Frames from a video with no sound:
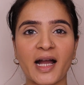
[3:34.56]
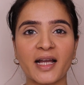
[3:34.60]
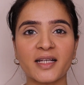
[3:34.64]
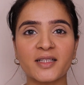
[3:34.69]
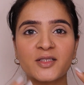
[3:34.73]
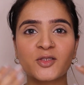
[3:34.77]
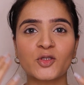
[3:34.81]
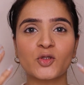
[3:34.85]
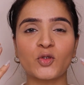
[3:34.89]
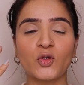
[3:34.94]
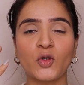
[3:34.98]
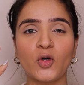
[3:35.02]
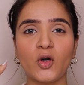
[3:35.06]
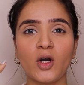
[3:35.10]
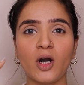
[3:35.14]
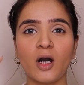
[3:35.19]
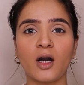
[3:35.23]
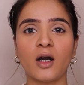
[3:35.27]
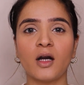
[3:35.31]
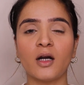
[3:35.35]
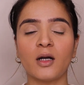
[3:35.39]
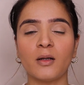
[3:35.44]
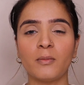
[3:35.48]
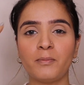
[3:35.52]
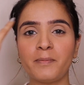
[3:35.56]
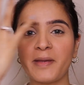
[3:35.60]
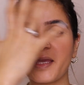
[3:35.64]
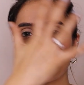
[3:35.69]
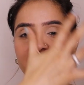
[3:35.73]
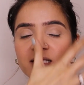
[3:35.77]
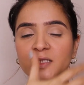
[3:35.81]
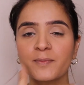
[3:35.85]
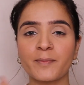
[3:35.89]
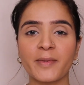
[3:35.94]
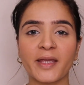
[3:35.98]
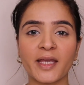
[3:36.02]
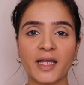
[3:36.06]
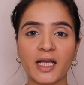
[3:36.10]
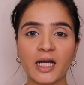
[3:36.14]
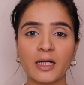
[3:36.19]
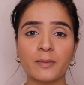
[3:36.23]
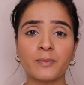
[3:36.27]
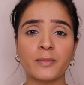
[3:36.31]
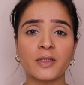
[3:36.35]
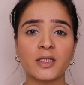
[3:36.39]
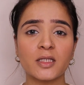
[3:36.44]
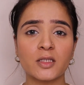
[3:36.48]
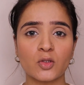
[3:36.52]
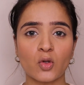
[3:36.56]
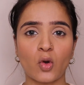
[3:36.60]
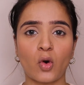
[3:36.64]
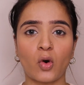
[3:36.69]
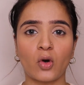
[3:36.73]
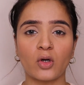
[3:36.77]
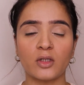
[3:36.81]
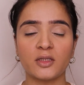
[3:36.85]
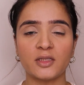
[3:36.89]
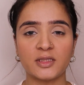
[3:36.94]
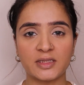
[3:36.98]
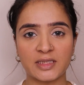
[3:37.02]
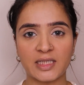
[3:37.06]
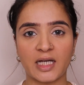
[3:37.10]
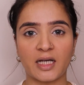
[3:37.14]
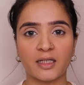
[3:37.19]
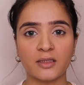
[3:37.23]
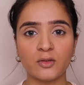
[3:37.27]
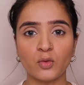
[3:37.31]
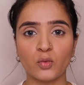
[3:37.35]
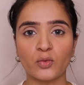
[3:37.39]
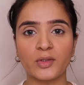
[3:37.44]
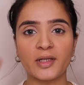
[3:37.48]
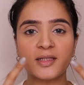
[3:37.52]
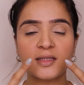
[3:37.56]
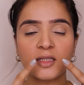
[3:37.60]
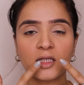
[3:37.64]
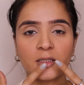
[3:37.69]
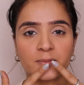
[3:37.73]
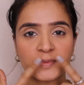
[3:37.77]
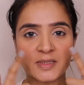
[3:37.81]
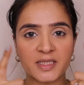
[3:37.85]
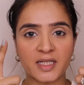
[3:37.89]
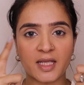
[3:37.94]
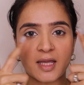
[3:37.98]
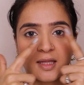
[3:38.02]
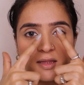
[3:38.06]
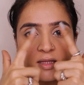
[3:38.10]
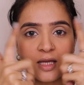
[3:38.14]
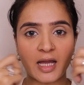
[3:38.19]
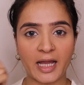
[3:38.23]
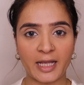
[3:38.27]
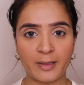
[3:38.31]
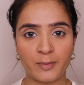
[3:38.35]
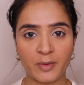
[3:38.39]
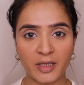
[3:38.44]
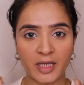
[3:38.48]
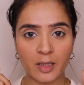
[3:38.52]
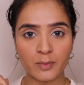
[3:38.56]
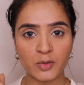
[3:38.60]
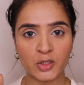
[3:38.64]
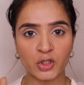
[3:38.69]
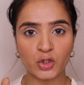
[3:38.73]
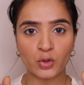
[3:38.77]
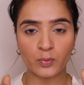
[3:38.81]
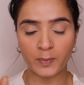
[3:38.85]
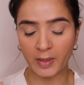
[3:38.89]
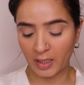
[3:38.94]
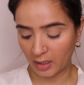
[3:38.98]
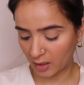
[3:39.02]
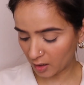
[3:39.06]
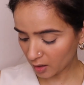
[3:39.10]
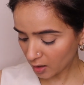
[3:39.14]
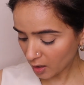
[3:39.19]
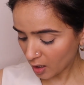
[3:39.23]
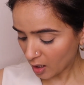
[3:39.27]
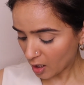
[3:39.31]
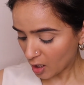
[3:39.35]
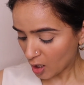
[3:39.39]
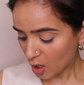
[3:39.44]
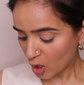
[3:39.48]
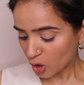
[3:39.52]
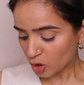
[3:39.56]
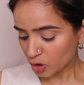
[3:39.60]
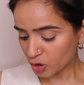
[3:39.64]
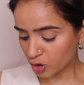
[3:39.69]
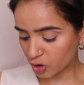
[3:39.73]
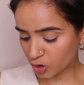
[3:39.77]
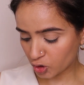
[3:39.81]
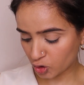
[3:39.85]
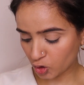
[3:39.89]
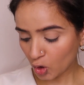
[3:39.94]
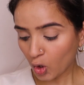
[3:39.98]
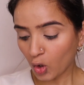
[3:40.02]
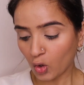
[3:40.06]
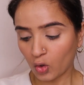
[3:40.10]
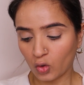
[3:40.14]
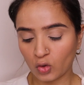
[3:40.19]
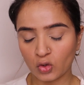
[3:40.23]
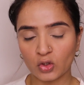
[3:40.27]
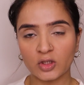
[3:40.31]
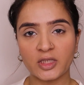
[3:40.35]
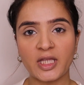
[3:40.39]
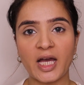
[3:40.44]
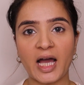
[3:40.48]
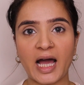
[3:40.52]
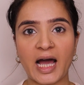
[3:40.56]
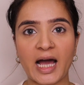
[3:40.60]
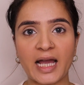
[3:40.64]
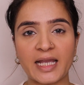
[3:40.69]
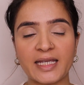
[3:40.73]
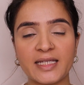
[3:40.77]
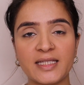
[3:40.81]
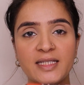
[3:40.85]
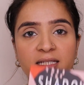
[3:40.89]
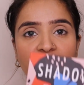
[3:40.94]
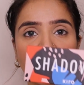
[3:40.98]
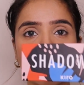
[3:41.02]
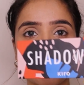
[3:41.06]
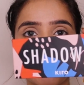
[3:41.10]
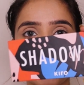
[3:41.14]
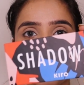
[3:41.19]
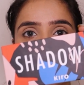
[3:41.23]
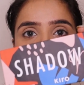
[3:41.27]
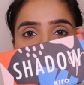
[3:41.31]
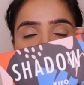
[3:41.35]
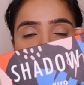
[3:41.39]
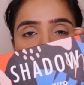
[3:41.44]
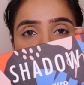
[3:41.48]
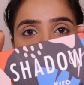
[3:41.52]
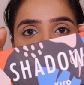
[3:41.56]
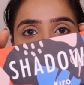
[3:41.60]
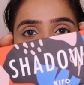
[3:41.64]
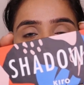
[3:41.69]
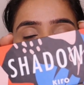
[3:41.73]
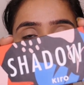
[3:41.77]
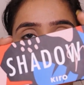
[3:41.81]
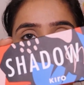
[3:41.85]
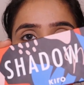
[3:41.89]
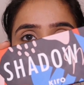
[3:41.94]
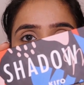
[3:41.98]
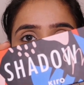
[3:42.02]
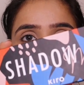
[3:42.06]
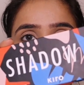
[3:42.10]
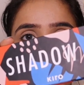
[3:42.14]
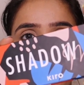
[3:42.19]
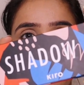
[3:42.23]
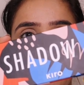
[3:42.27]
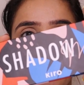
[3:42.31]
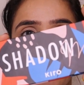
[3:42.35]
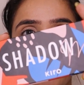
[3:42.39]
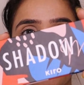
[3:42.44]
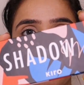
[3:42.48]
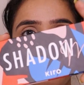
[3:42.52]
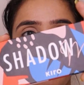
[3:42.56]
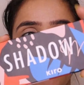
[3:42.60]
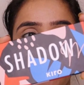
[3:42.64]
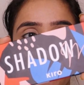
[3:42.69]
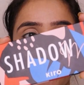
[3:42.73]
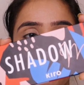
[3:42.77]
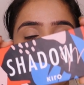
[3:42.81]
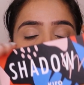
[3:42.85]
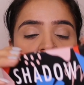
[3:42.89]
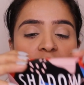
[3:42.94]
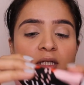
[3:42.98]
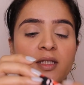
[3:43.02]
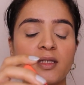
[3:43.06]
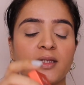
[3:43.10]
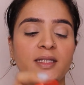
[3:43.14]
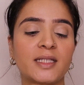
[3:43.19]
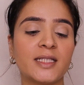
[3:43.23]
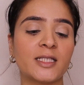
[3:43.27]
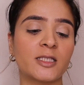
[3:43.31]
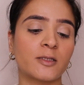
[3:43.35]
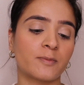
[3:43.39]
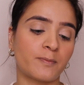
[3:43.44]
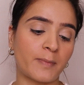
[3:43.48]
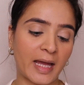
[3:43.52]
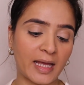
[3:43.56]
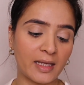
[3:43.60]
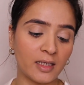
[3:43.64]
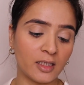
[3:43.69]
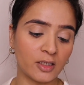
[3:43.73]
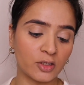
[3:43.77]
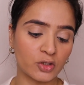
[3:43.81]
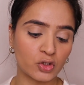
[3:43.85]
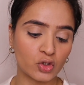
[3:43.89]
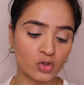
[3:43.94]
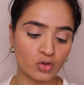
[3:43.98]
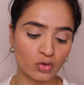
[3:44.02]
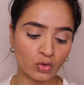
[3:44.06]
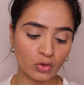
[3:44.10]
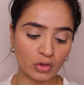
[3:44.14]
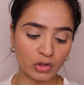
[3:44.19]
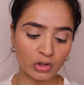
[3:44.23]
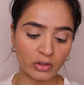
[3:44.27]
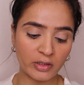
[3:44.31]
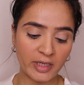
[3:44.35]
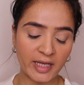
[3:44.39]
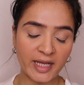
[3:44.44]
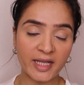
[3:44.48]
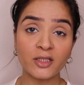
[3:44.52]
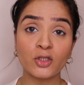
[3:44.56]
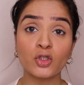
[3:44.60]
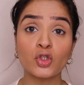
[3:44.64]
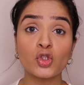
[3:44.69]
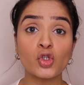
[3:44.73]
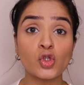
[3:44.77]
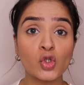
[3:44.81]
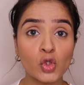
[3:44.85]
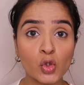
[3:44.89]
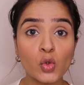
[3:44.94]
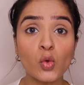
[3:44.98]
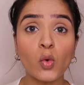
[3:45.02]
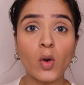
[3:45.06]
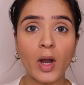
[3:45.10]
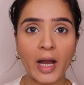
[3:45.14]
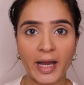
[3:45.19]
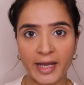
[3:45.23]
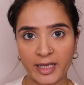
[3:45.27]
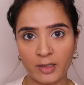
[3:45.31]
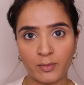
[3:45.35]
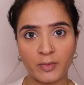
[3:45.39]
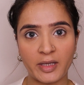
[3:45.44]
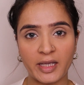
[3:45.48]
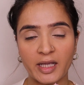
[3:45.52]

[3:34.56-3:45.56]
back. So base makeup is all done. Only the lipstick and the eye makeup is remaining. So the idea is that I will be using this palette to create 2 eye